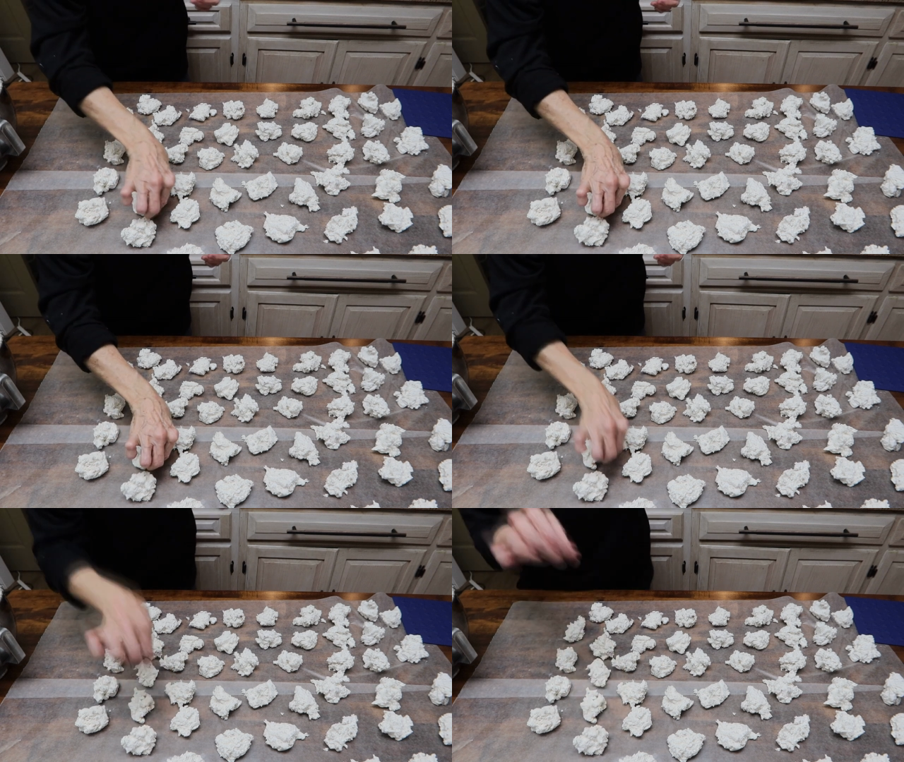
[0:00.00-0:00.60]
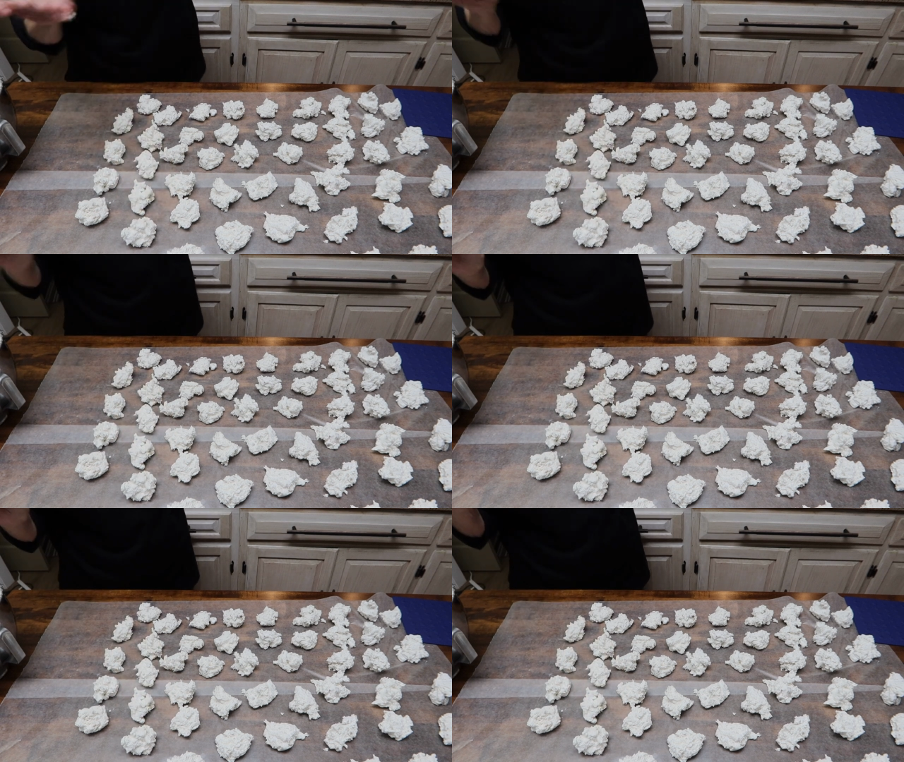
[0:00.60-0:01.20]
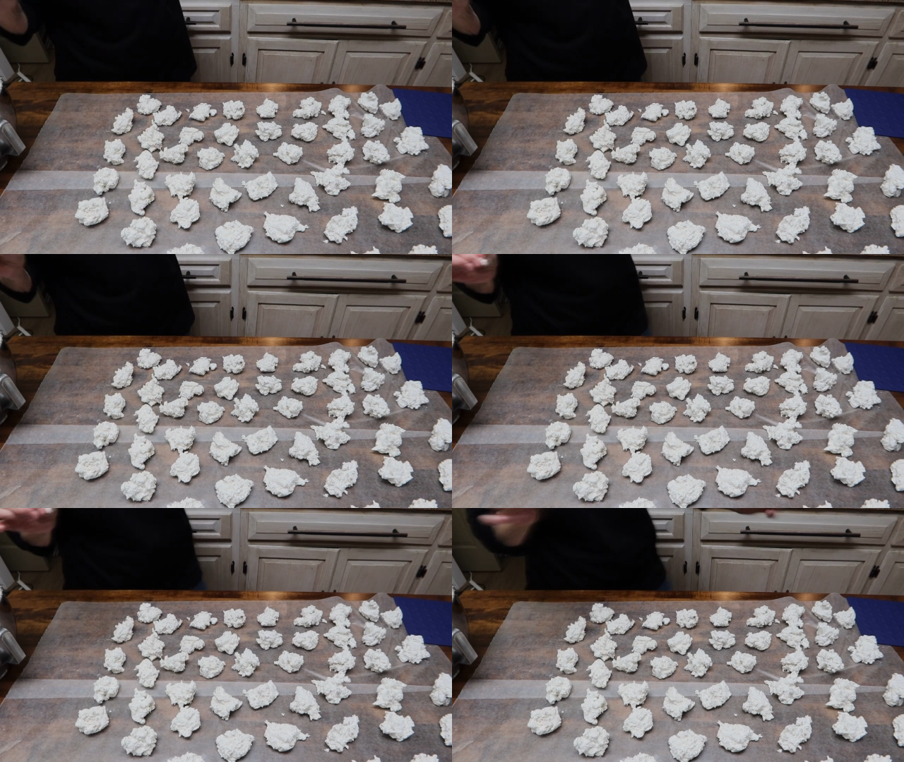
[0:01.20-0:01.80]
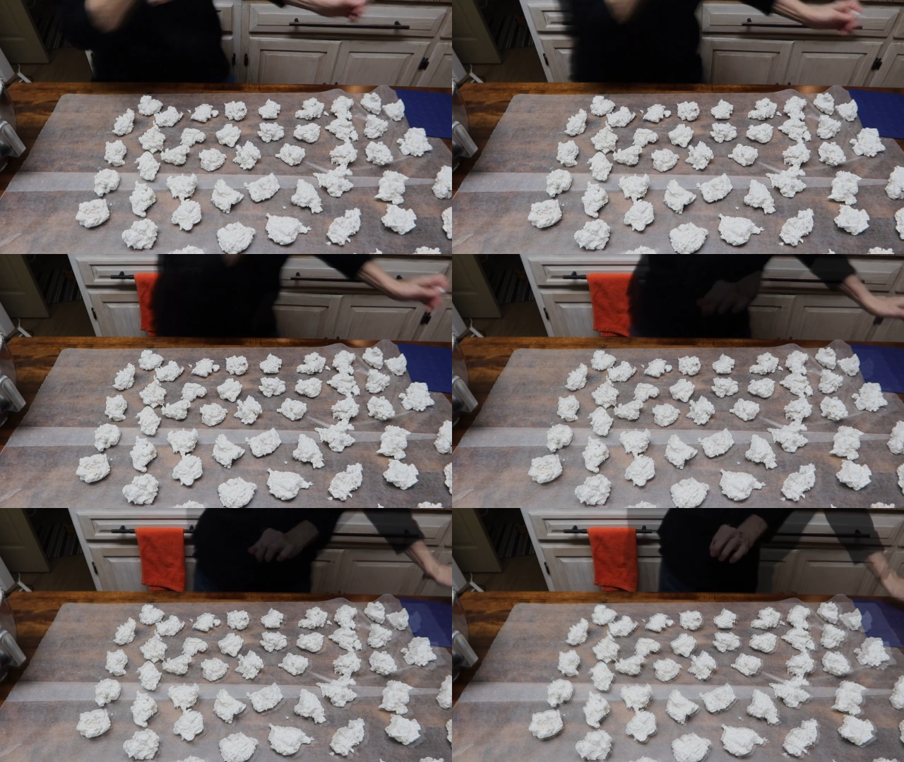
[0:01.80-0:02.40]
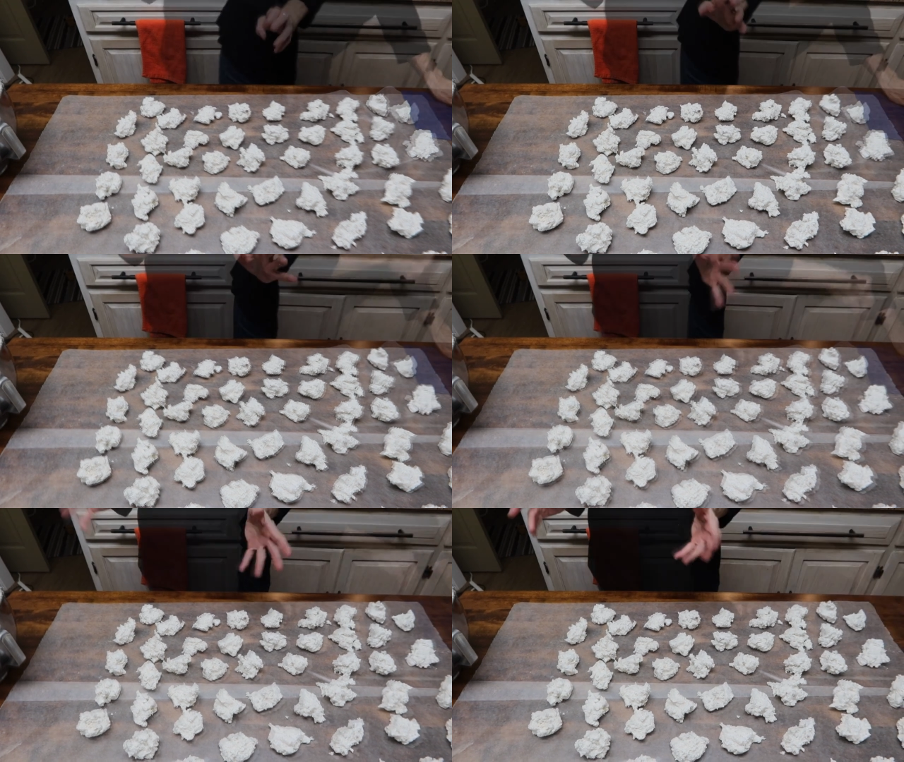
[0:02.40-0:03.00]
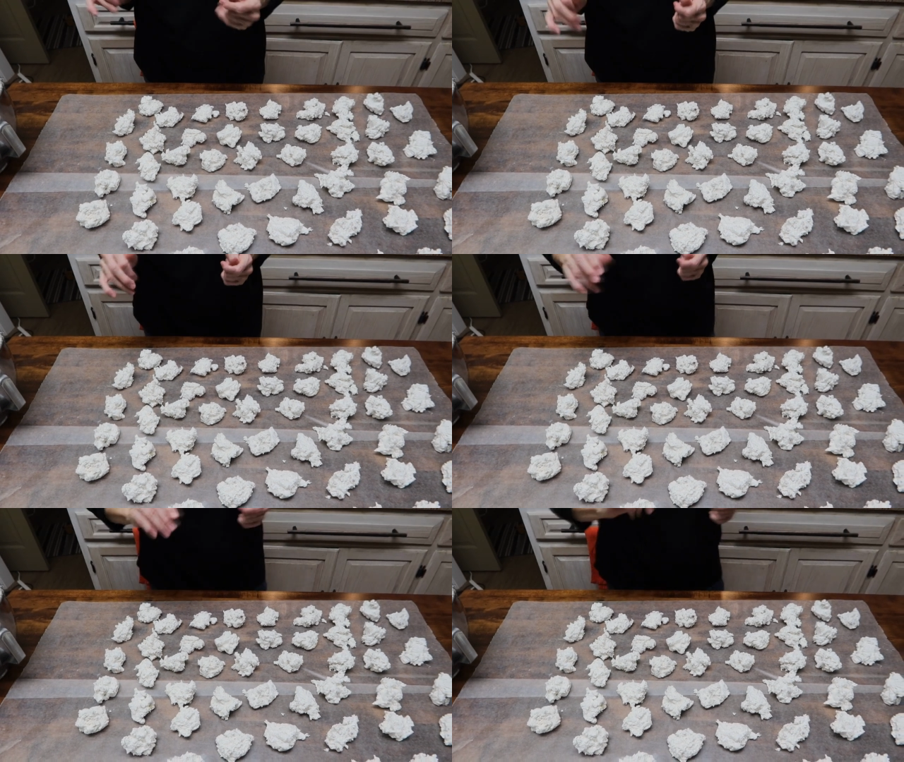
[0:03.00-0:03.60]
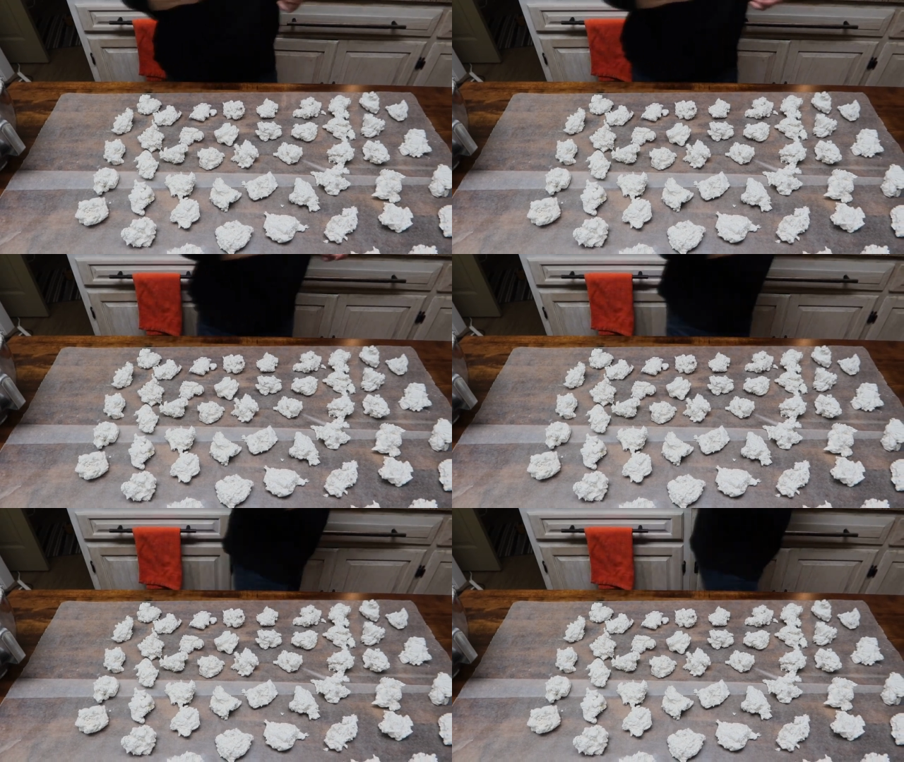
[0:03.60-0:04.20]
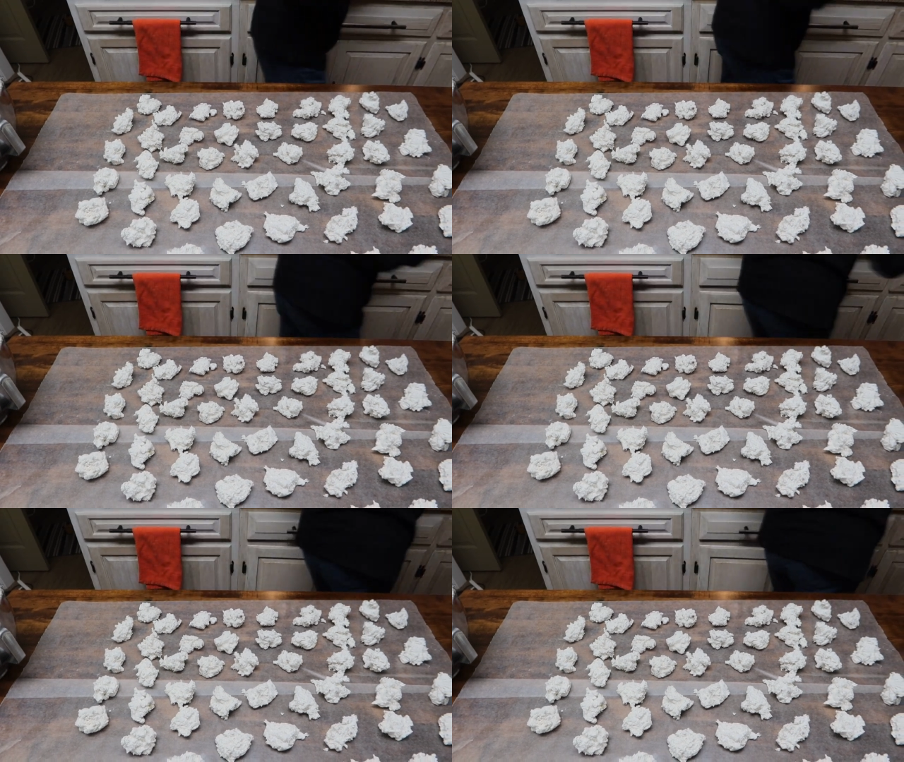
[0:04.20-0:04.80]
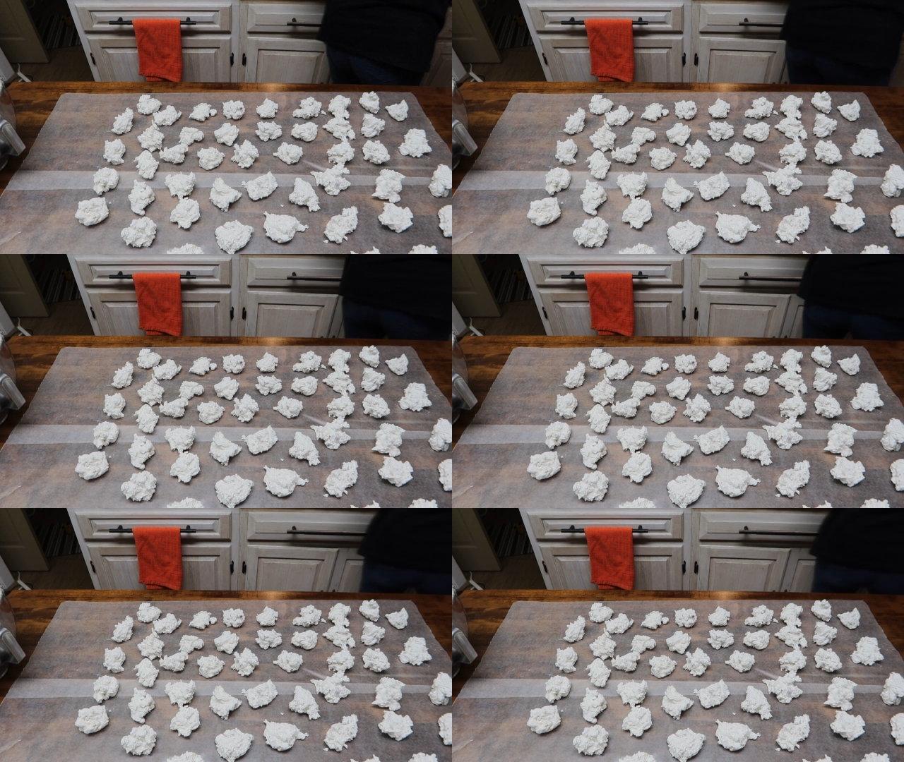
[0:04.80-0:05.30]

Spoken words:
No face is visible, so there are no lips to read.